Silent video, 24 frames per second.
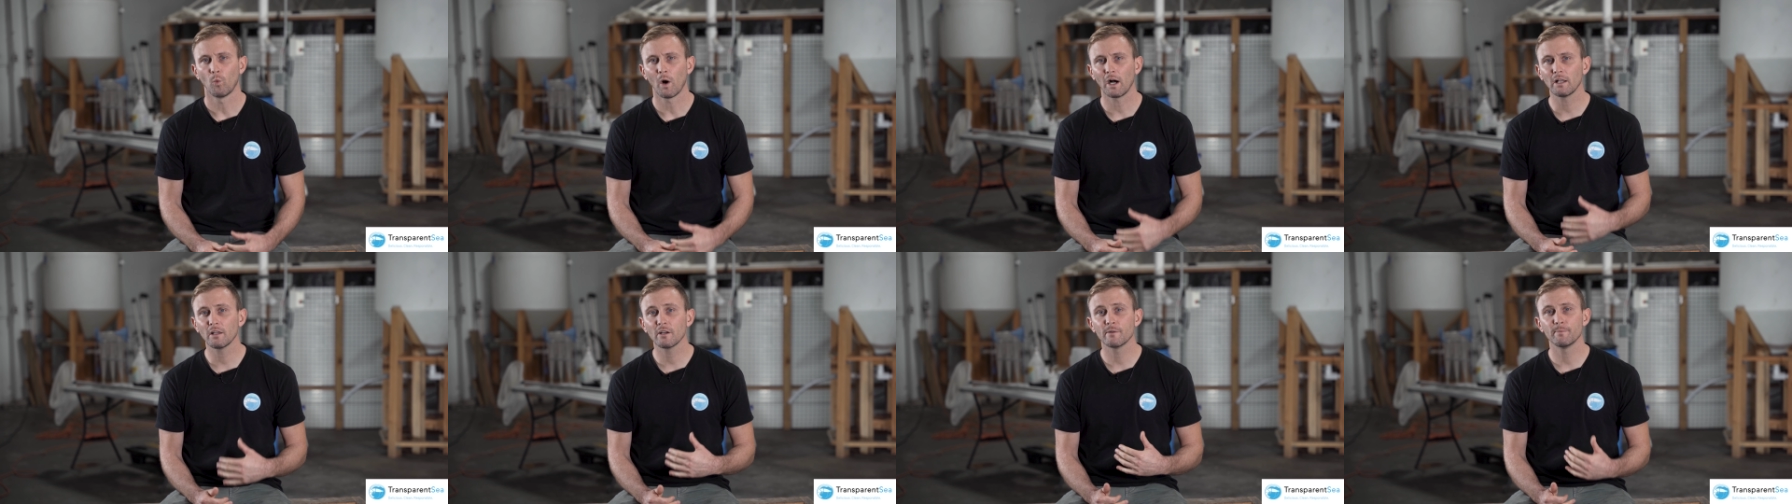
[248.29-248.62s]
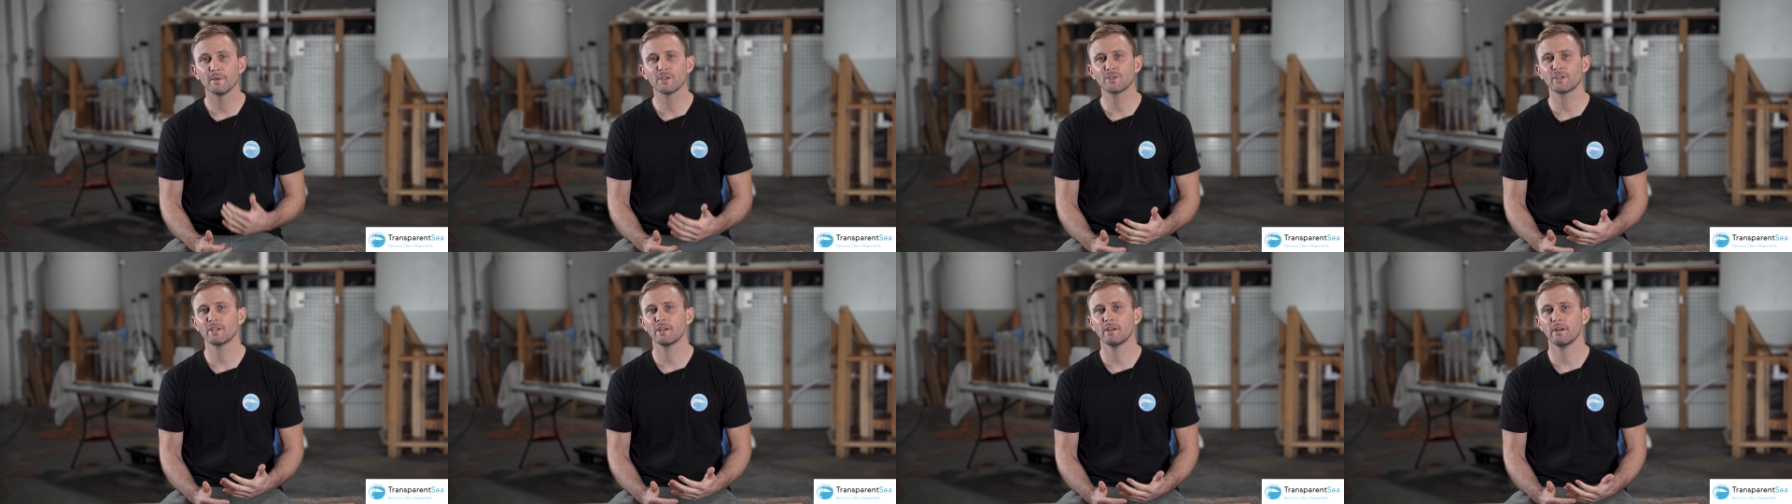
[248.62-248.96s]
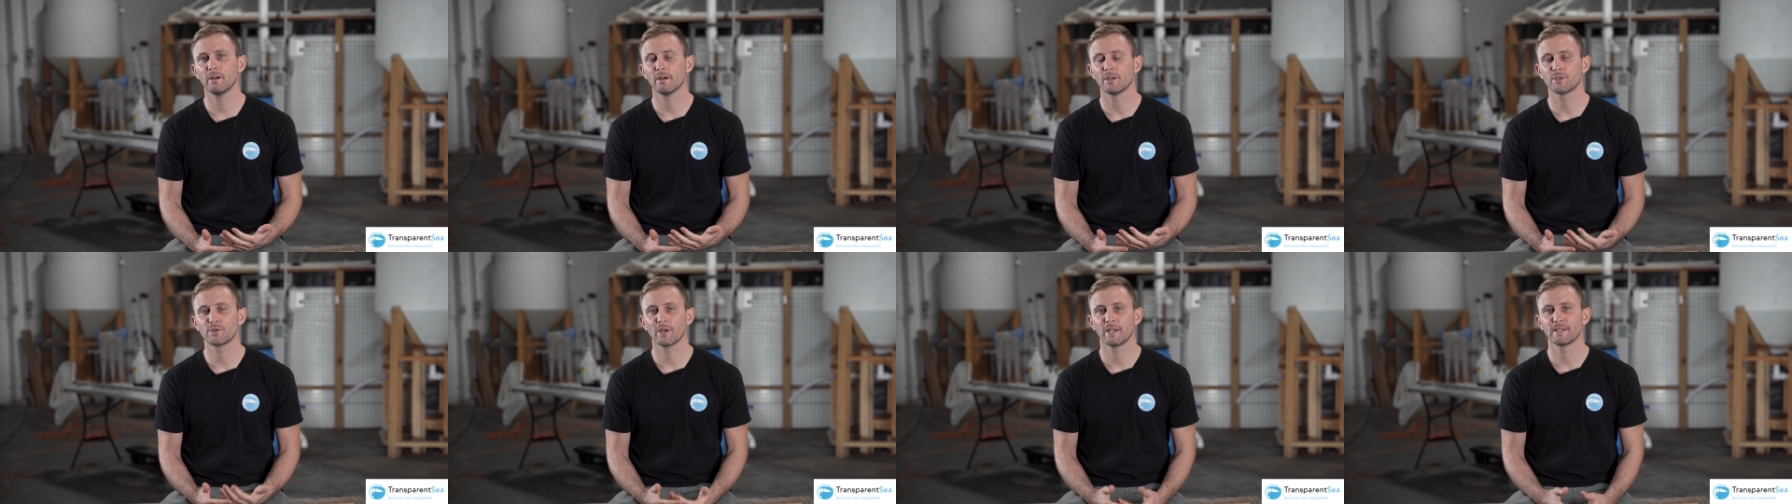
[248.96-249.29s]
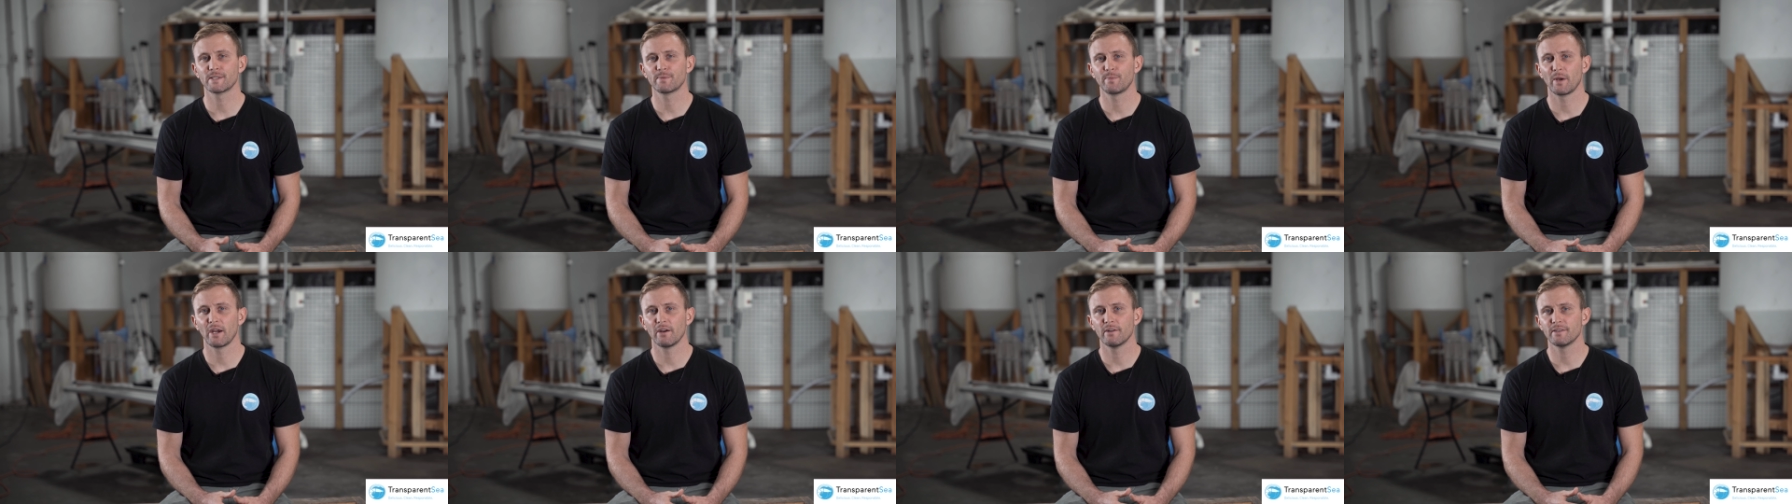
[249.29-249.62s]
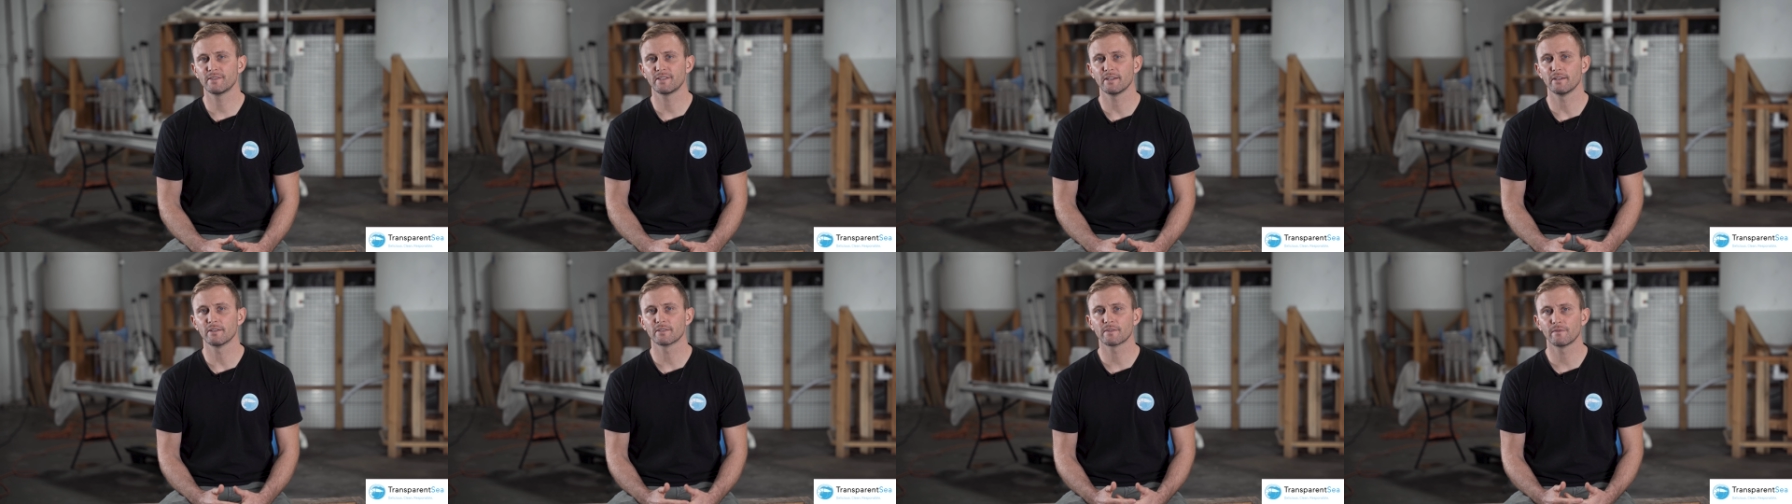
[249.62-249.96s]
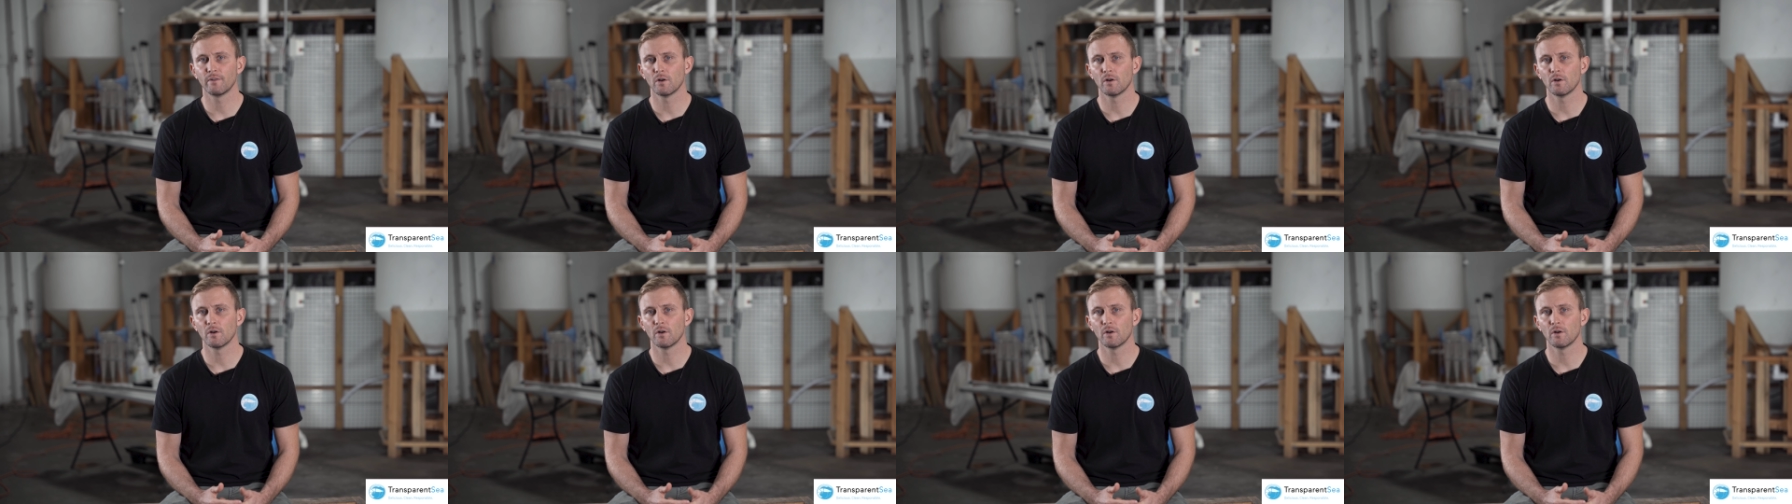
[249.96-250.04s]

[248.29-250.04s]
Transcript: While our mission here at TransparentSea is